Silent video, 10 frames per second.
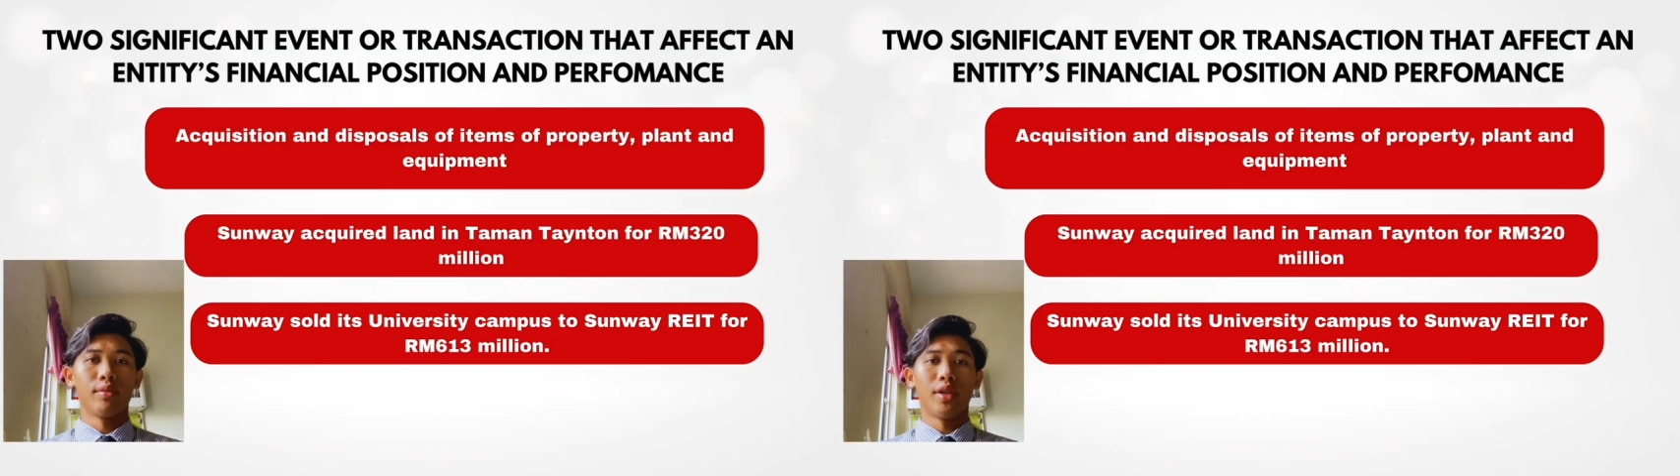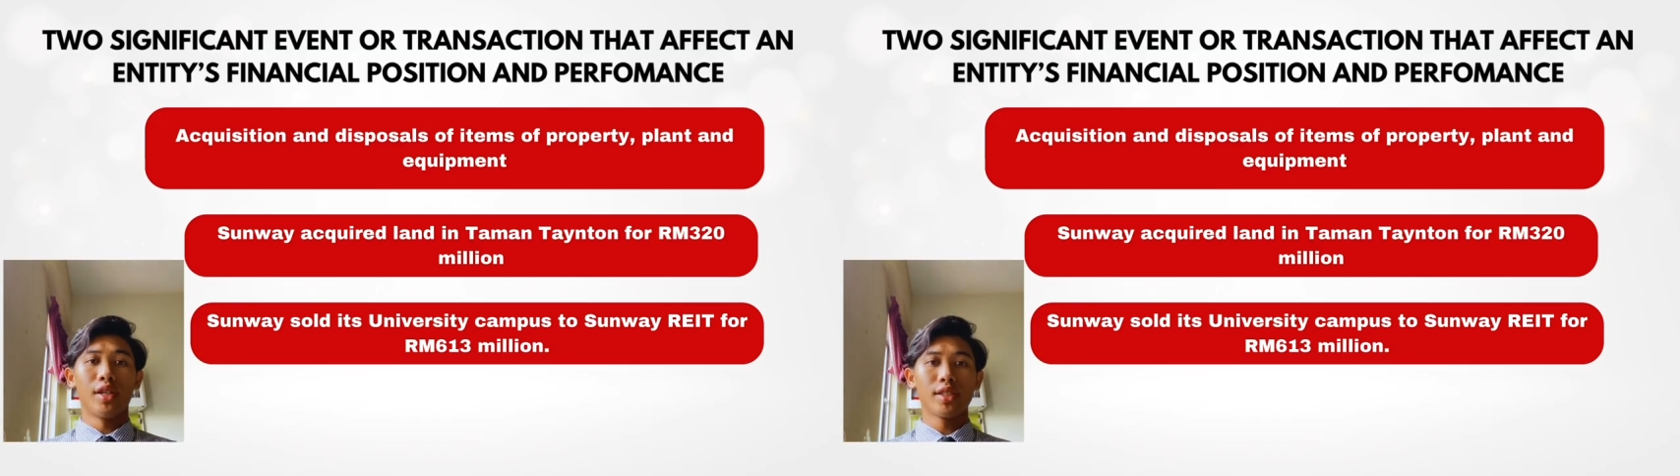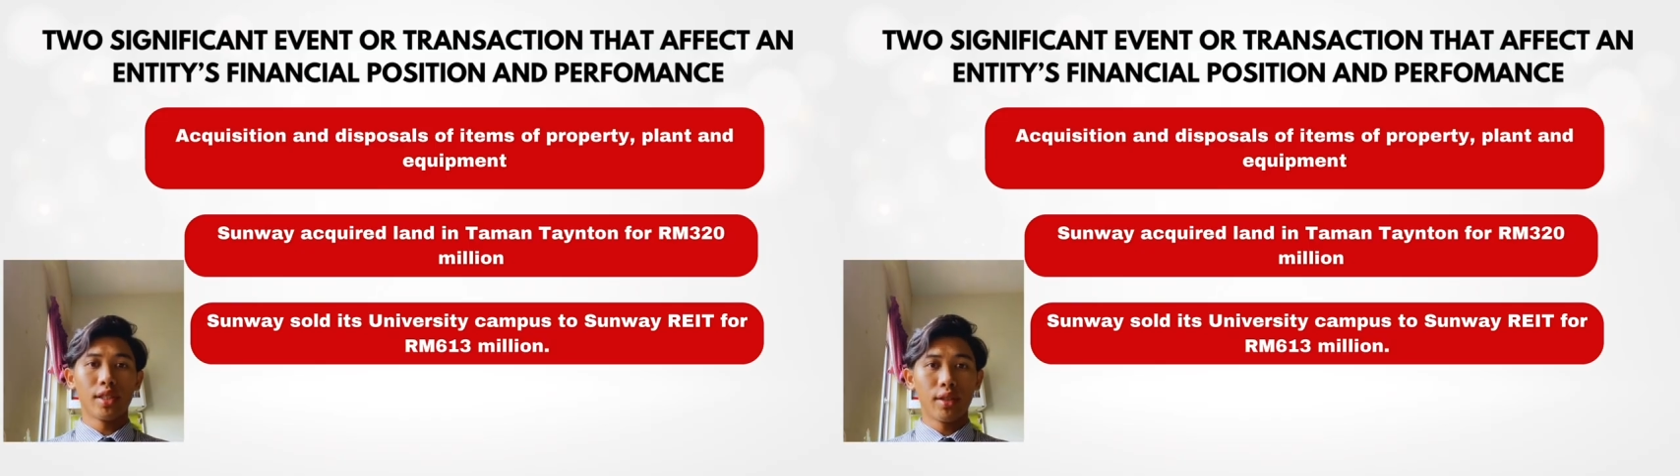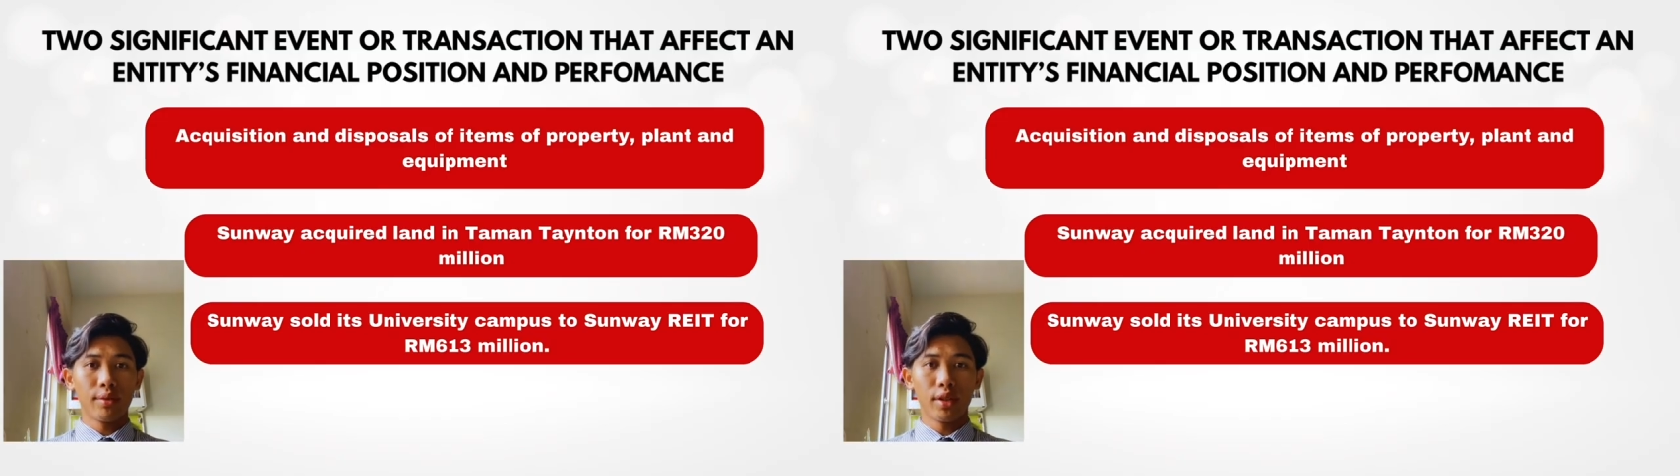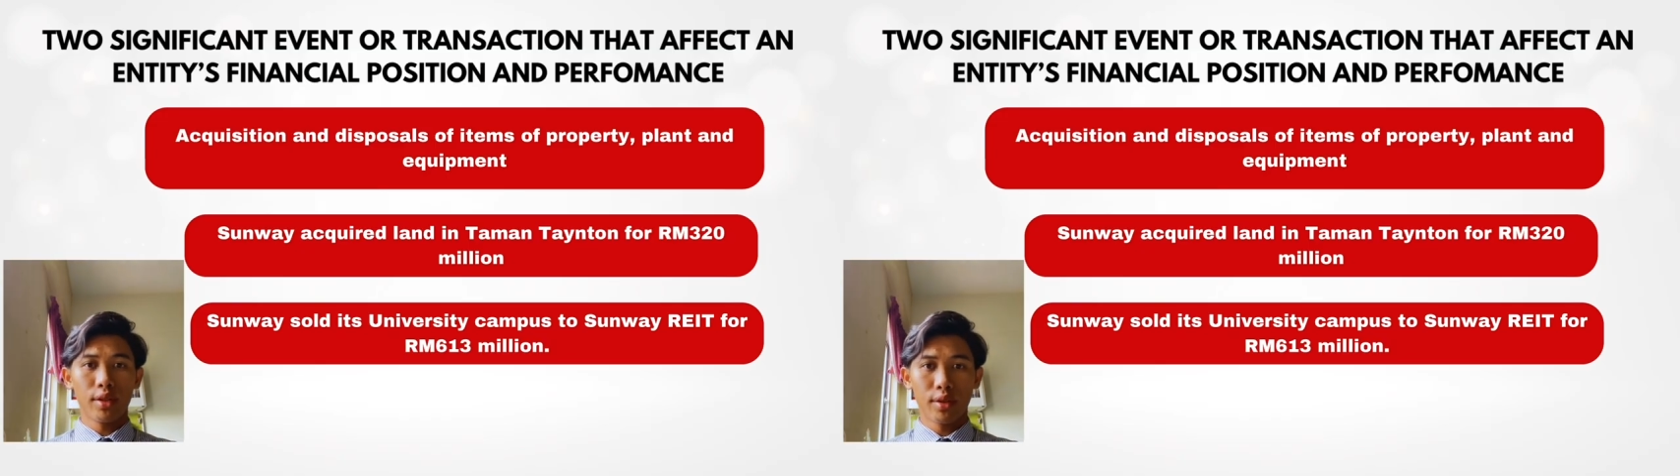
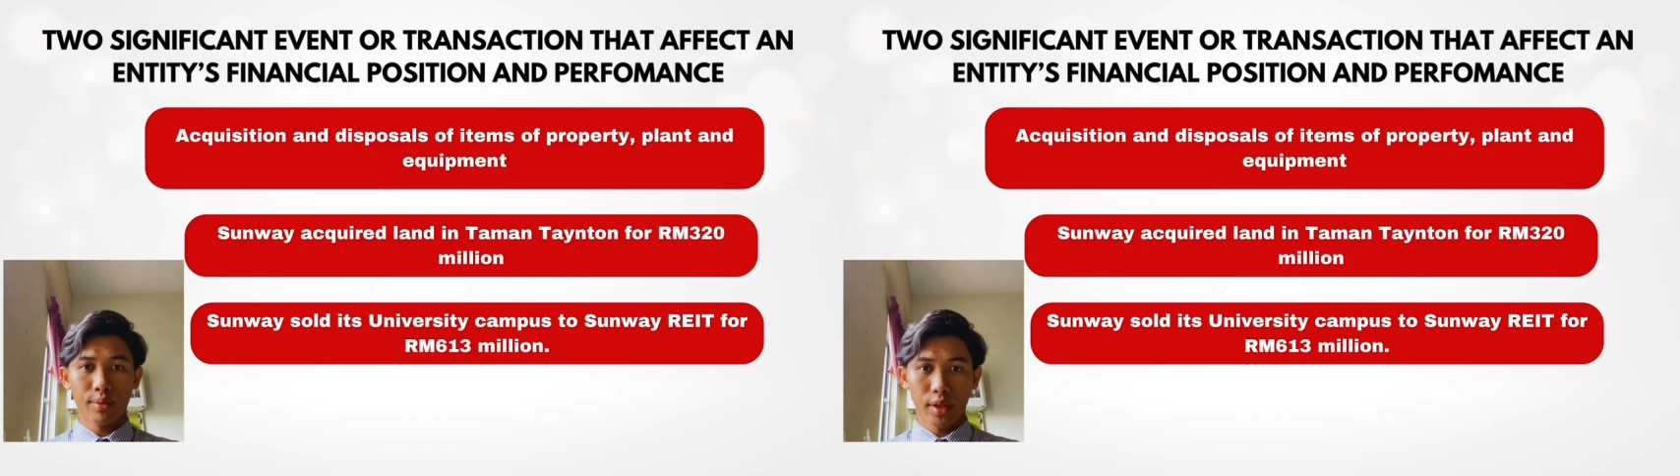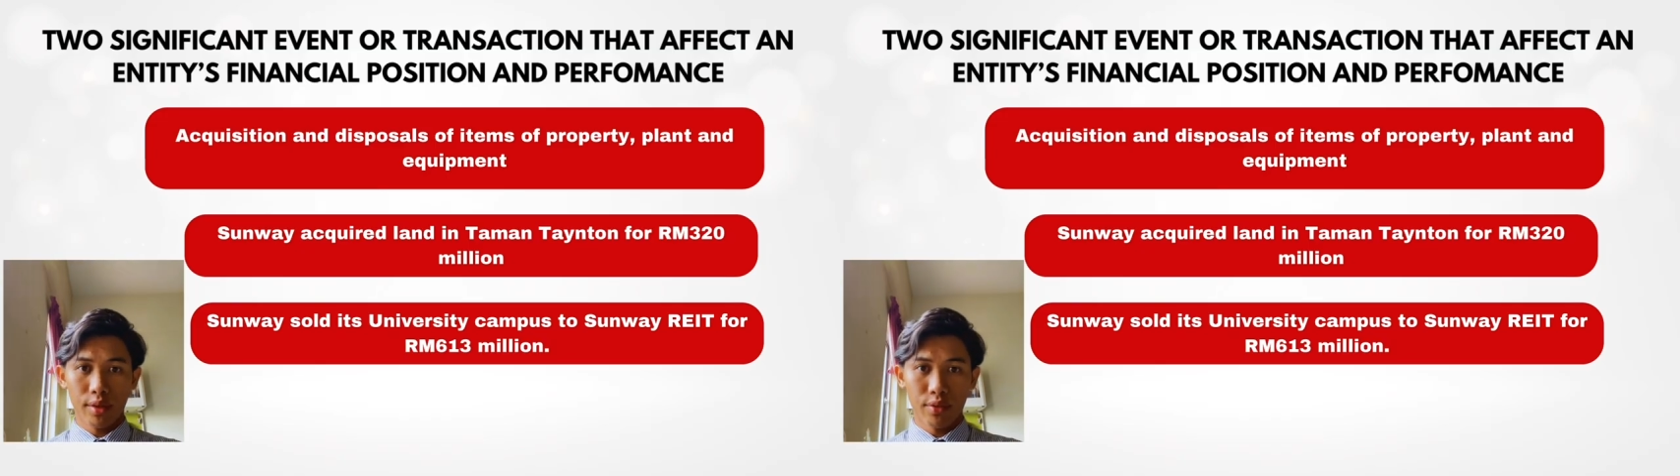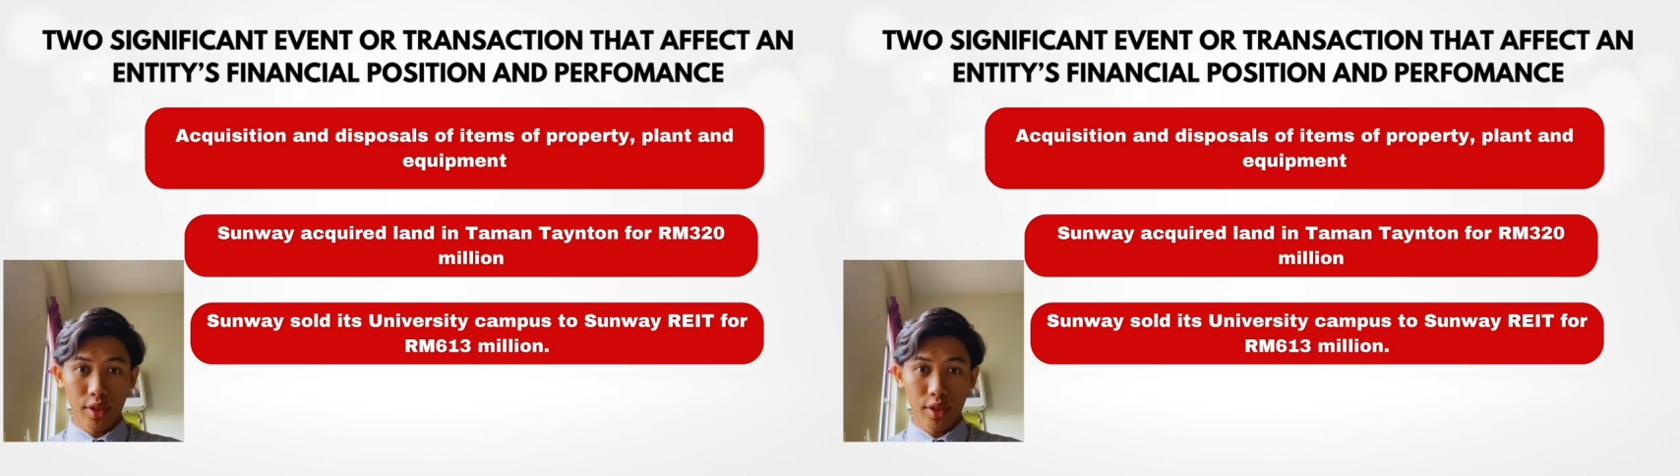Assalamualaikum and